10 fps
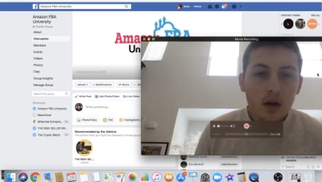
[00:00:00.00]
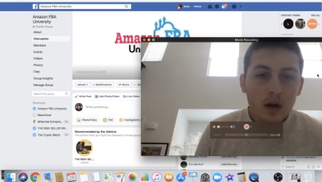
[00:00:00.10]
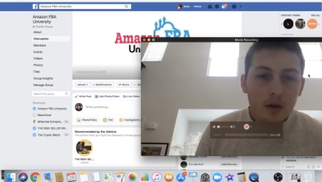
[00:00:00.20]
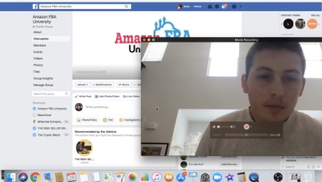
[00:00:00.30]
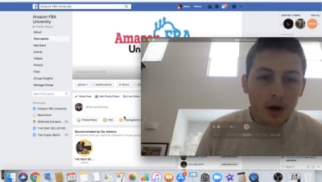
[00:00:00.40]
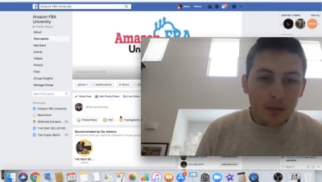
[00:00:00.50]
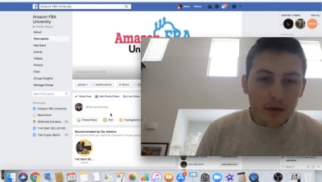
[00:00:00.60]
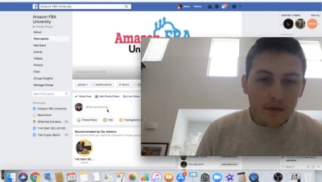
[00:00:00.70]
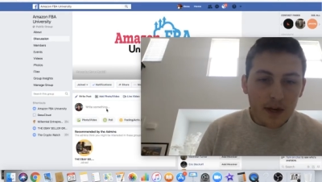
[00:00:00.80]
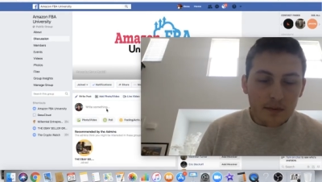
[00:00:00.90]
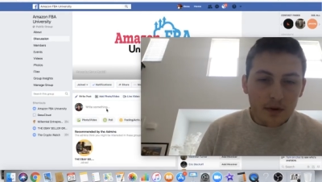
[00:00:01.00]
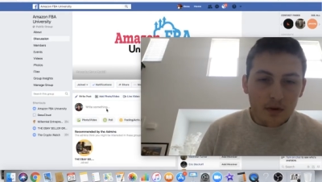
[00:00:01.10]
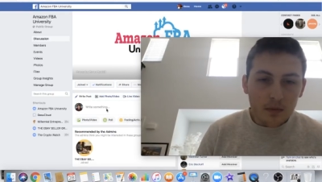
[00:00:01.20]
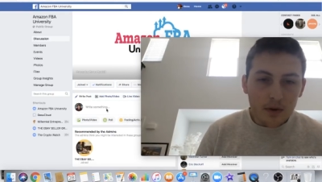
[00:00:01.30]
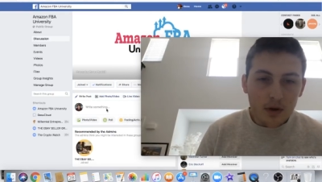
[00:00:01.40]
public Facebook
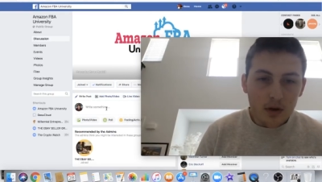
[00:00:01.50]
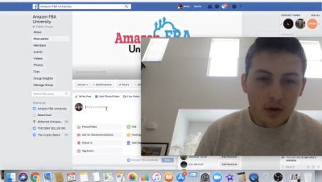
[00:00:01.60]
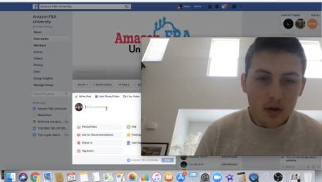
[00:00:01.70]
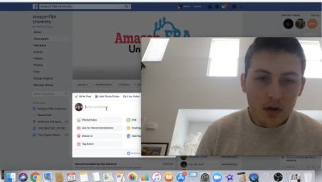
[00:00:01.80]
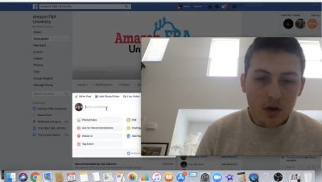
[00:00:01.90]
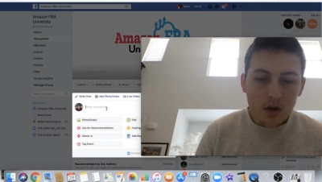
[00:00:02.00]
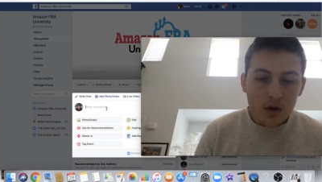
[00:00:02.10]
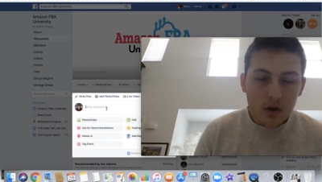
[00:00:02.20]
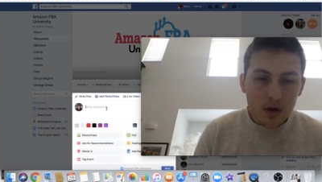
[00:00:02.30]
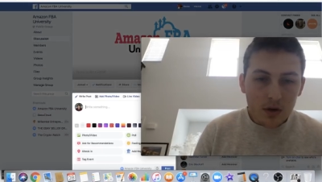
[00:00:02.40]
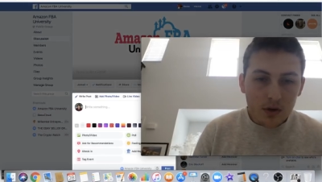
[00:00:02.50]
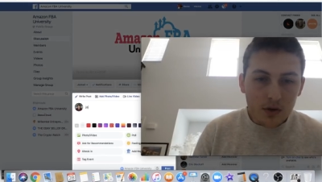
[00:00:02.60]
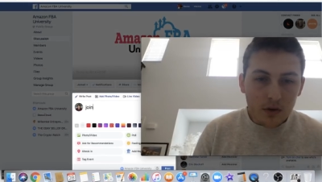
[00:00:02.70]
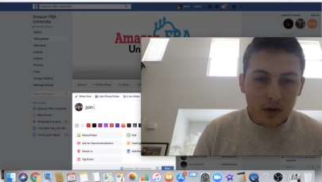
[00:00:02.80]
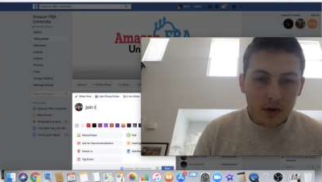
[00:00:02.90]
group.
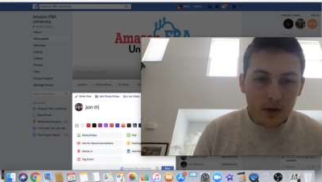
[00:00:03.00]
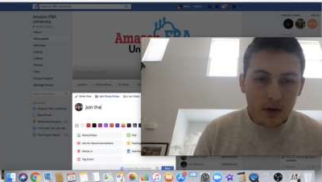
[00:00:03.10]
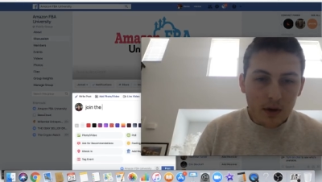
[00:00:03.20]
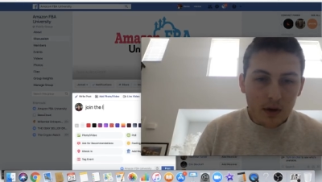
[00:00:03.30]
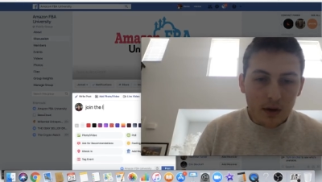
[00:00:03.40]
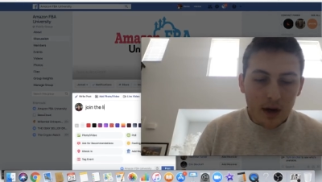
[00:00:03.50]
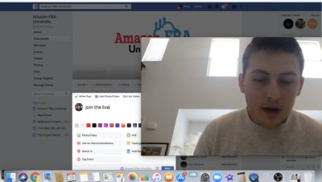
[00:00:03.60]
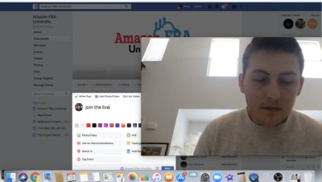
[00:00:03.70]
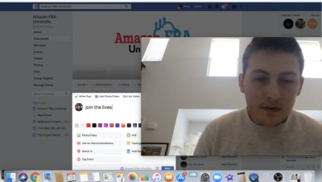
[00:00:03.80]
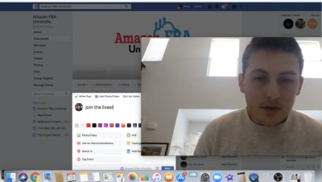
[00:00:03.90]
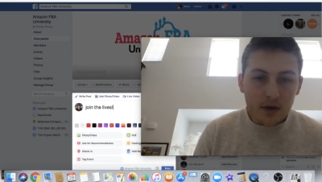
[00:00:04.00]
Join the live stream